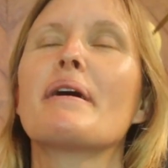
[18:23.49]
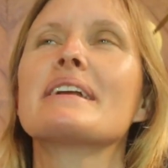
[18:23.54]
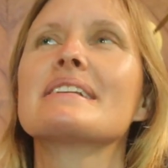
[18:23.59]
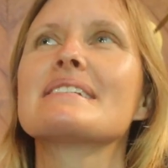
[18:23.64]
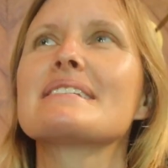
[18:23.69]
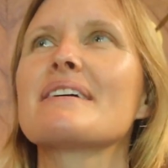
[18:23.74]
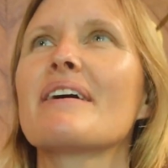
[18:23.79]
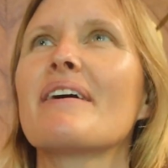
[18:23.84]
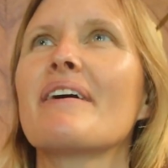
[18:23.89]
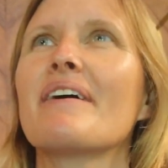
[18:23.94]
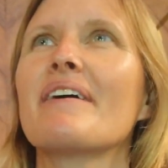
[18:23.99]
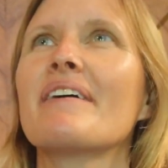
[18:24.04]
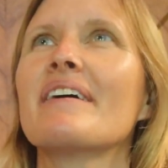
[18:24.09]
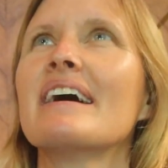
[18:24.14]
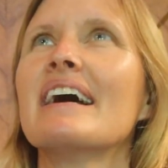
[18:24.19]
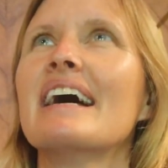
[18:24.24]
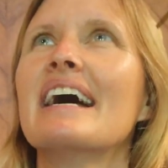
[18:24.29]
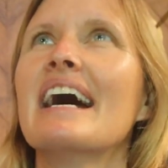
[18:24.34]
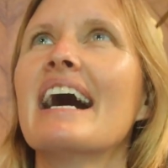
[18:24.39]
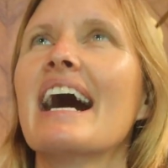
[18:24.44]
And so
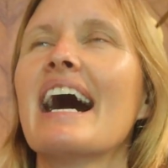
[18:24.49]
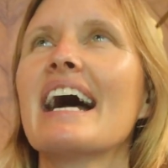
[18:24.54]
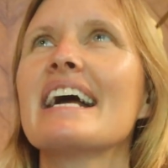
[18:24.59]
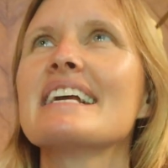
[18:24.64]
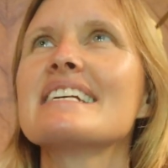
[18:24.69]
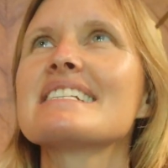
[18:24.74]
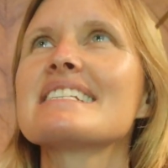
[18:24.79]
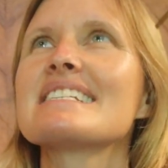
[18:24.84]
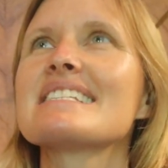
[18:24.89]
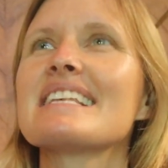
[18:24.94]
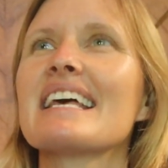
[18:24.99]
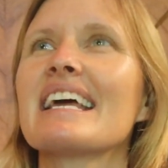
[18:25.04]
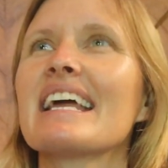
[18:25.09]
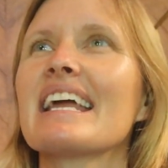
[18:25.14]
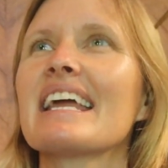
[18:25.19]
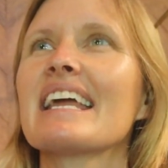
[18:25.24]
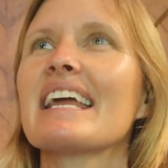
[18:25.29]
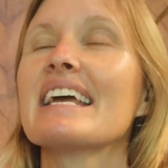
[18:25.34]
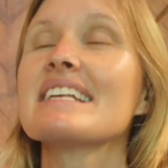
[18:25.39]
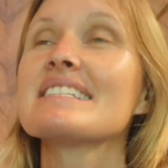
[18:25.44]
I just
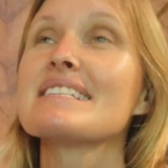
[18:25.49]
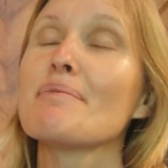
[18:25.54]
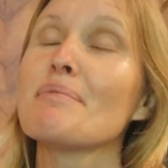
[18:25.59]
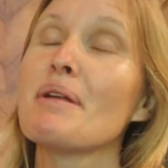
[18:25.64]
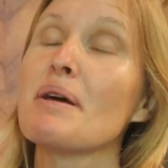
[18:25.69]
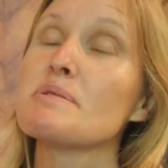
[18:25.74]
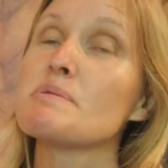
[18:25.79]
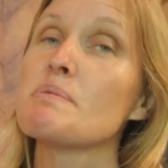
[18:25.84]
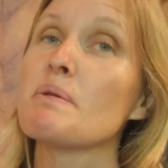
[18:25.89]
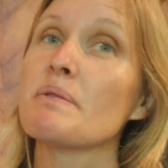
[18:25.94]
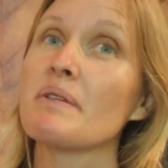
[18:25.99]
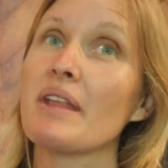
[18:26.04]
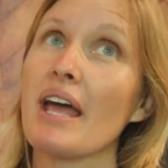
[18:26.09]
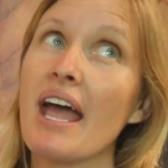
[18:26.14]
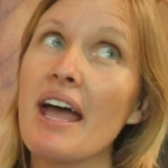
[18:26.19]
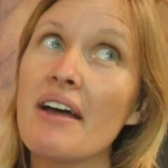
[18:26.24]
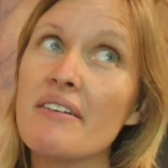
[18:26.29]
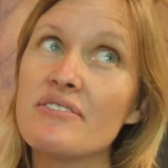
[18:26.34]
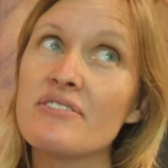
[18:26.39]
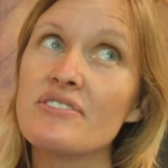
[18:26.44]
think, and sometimes people that
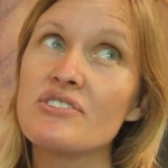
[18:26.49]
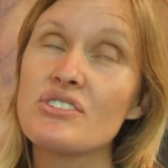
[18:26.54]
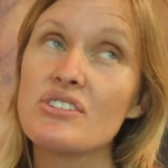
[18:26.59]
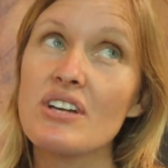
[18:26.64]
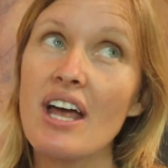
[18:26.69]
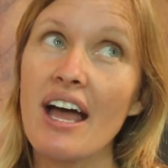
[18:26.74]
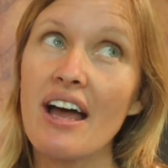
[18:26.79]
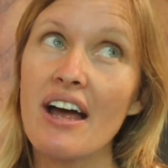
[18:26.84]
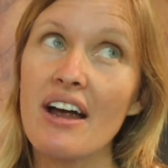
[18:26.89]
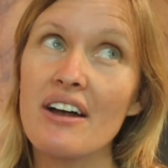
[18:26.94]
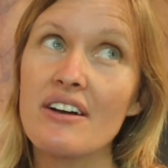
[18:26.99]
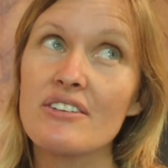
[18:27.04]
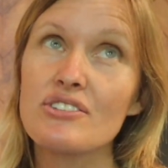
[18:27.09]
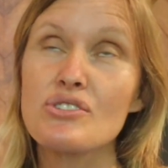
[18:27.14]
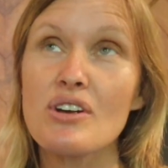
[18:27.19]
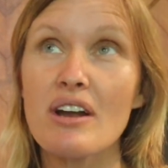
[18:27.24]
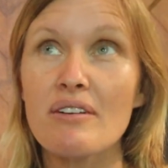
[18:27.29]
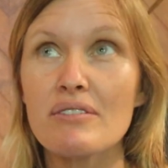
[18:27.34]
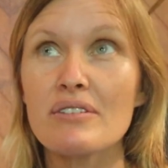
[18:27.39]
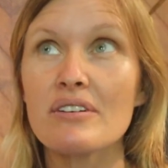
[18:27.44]
have
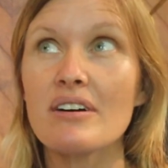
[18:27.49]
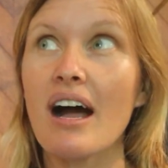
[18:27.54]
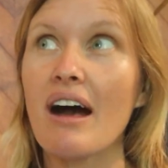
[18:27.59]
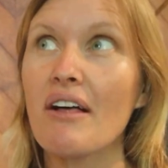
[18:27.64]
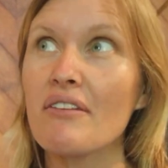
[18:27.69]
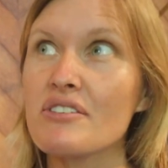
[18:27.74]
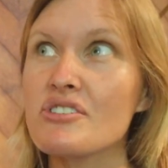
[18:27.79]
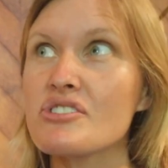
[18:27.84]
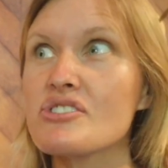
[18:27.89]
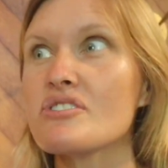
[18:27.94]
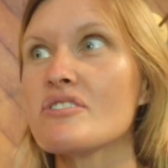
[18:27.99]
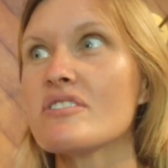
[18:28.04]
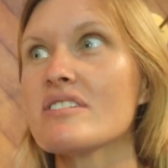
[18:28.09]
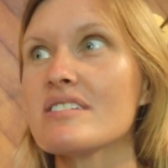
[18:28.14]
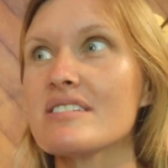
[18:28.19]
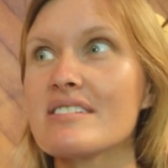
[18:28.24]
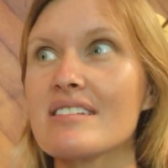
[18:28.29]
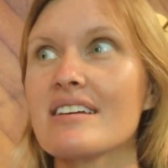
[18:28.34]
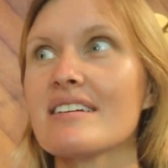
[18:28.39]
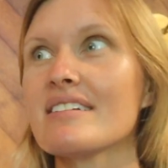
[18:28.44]
travel or health
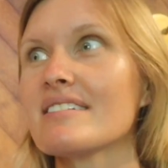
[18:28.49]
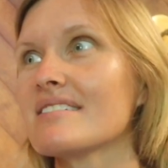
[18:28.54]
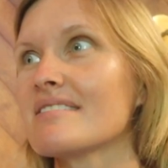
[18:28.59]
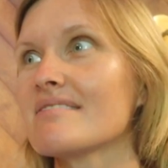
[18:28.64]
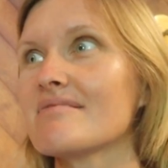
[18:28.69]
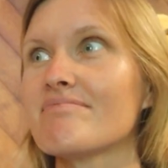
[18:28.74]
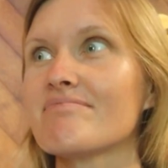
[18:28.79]
insurance, it,